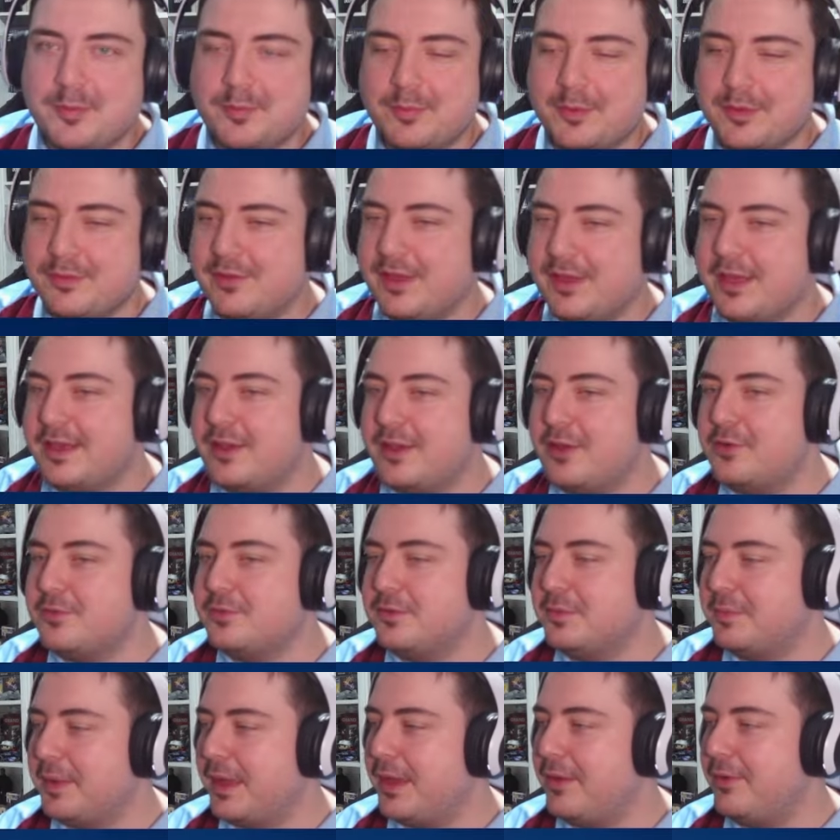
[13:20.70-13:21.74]
will kick
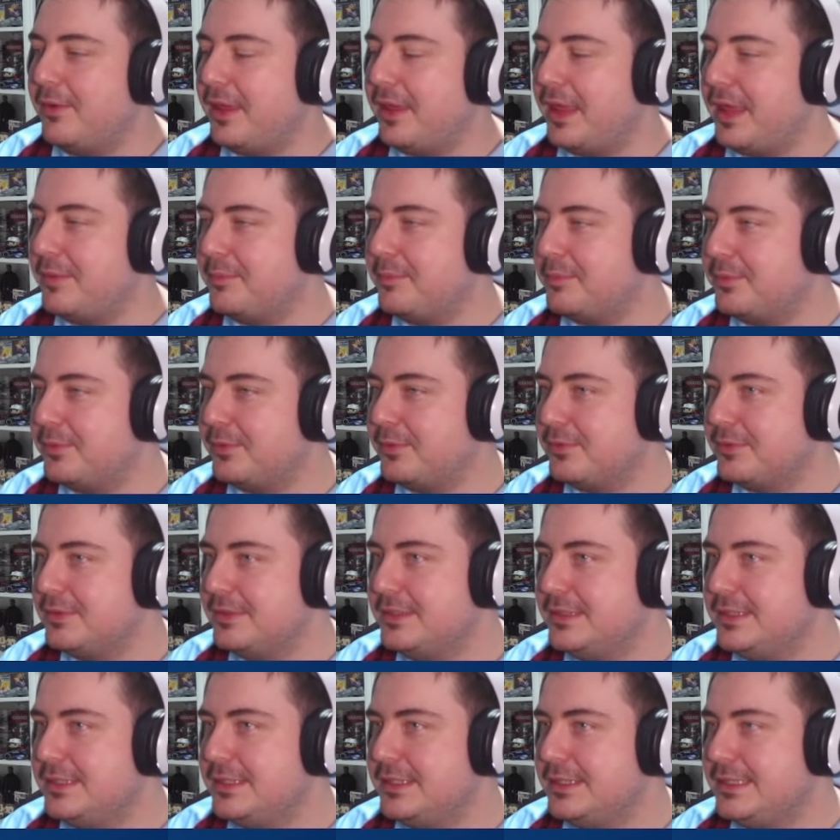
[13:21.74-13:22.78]
off about that, but
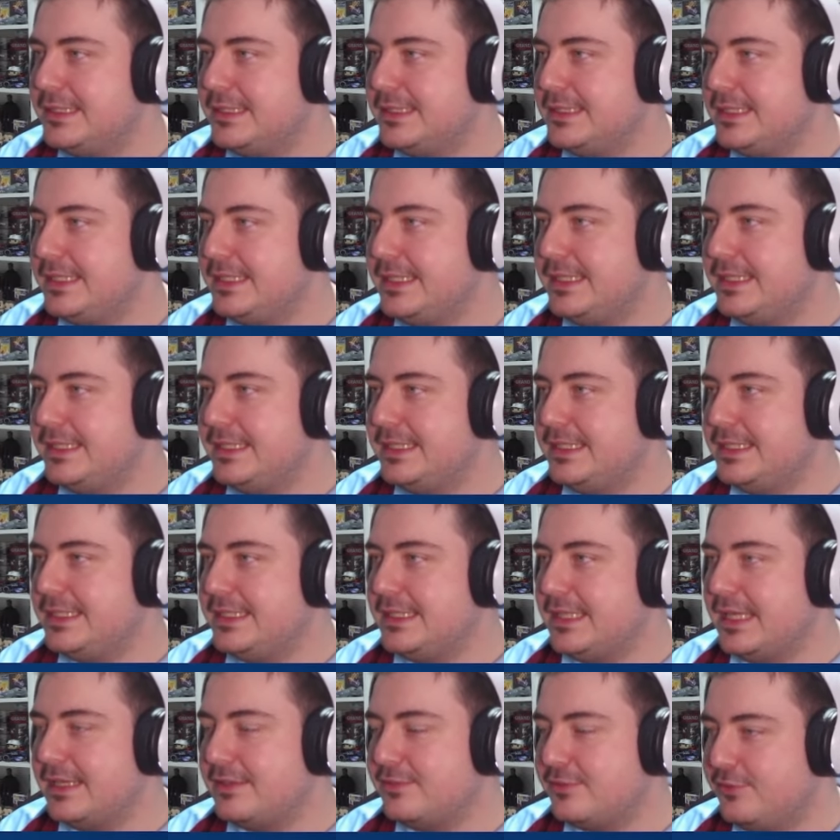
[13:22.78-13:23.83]

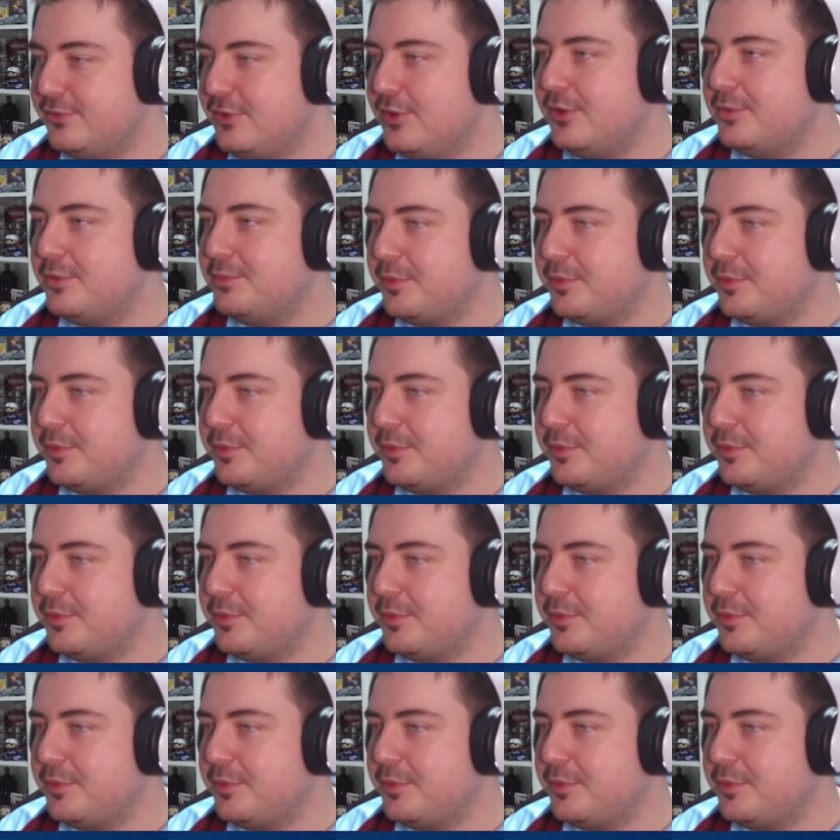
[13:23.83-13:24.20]
that's not a